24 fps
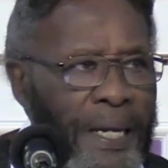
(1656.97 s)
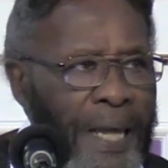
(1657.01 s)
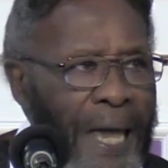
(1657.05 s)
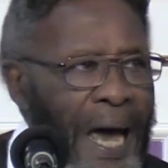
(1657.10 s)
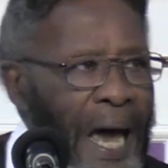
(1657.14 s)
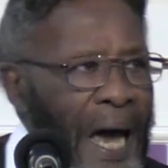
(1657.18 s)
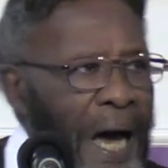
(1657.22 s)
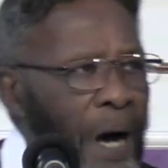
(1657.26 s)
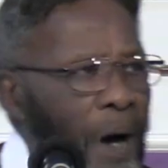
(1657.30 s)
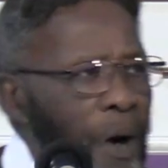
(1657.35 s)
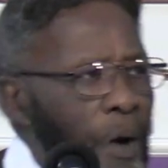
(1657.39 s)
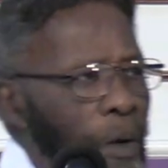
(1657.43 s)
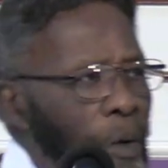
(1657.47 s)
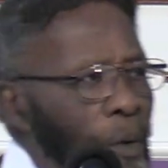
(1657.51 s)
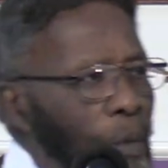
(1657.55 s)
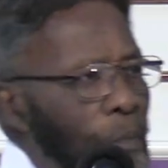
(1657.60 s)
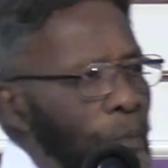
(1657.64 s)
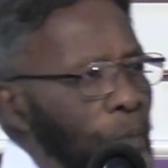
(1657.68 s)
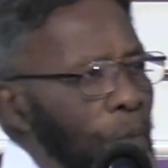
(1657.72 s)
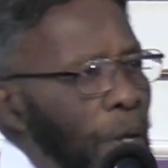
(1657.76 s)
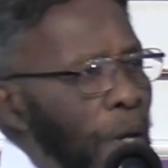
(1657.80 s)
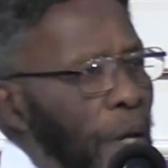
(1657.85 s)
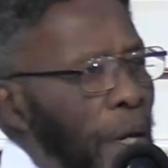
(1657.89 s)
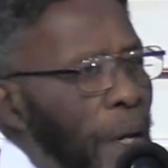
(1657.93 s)
Now,
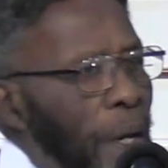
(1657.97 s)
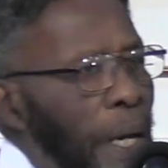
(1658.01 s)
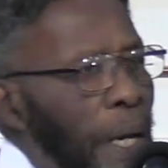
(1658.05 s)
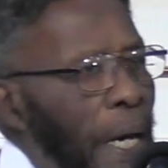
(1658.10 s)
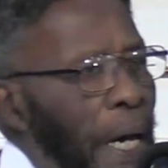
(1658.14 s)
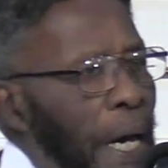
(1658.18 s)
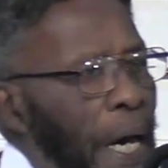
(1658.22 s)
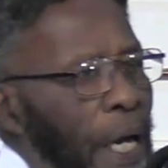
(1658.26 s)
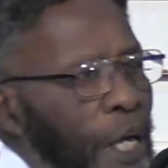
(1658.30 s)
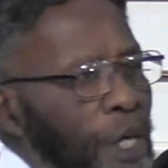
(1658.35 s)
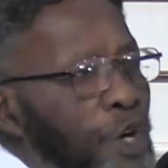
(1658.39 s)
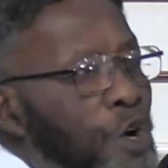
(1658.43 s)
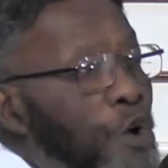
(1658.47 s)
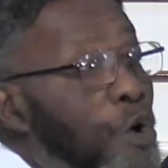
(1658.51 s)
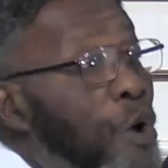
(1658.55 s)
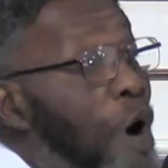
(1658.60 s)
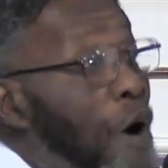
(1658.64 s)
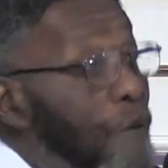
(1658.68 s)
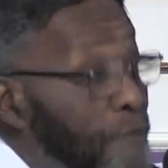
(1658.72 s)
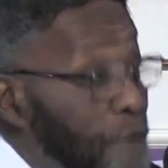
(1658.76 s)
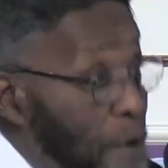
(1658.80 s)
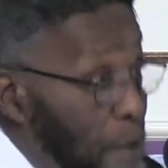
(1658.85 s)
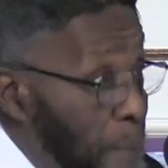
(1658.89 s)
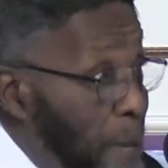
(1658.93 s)
uh, you
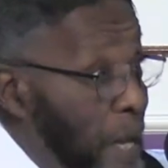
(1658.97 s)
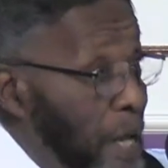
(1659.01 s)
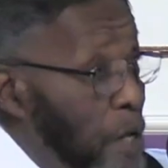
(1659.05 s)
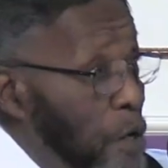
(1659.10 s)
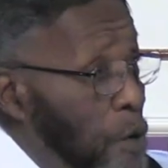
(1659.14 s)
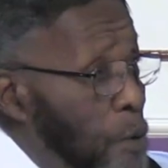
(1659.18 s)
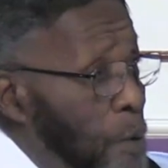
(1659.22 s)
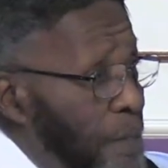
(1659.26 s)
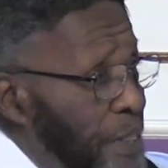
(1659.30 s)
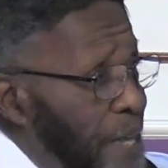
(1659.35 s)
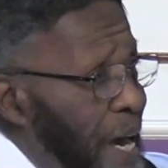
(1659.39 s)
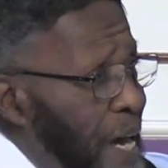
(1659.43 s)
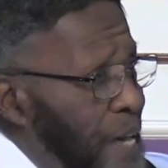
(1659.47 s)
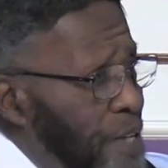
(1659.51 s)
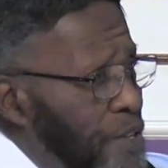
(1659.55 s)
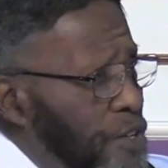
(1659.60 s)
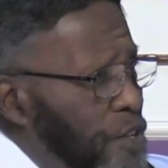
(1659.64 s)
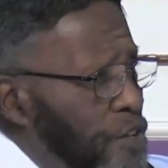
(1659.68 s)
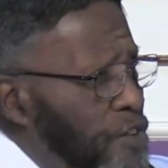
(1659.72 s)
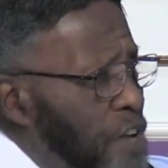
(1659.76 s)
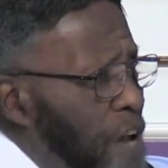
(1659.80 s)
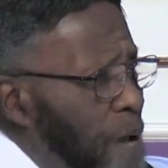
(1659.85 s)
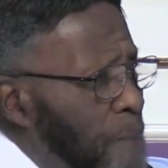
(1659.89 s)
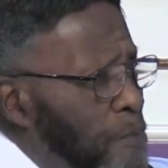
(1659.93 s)
are familiar with
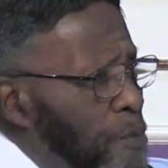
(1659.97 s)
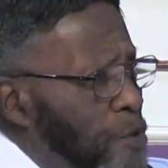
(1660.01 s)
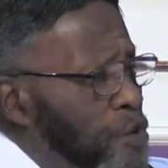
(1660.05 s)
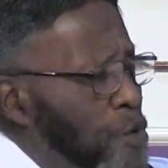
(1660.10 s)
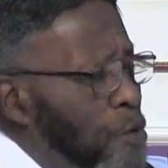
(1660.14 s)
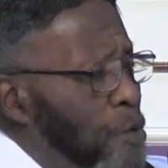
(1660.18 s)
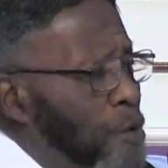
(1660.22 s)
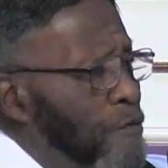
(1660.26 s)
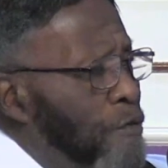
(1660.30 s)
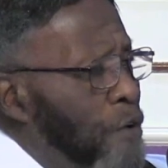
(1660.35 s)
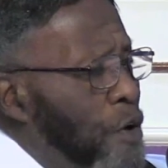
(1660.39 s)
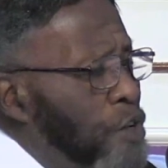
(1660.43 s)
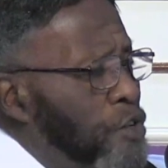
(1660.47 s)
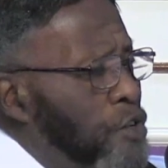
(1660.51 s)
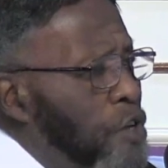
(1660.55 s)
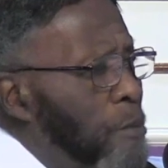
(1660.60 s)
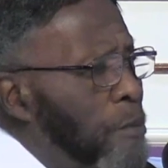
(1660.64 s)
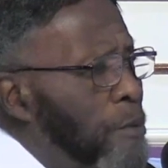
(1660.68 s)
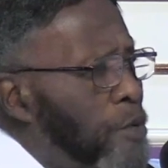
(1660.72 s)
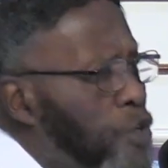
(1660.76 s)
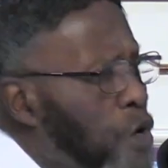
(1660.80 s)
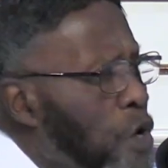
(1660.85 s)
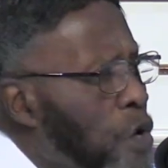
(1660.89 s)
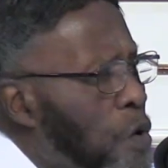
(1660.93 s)
Isaiah chapter 2 and verse
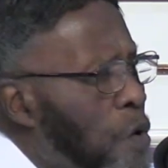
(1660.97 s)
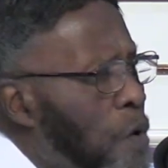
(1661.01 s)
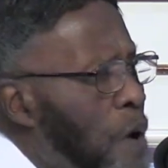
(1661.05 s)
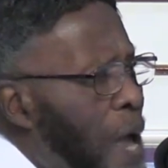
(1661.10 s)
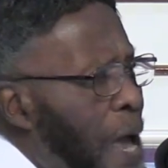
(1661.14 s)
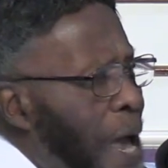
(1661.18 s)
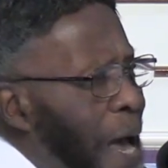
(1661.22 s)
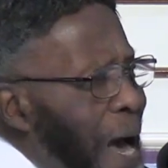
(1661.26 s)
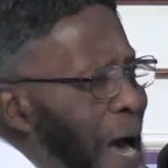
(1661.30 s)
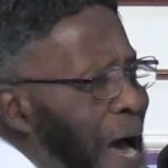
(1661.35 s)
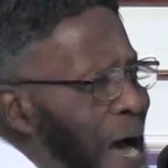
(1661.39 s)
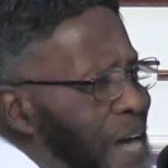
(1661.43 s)
number 2.